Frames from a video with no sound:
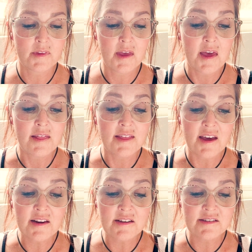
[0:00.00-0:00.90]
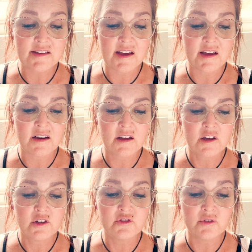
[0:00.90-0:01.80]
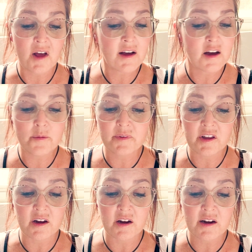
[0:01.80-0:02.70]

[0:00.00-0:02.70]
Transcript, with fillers: Then he said, do not come near.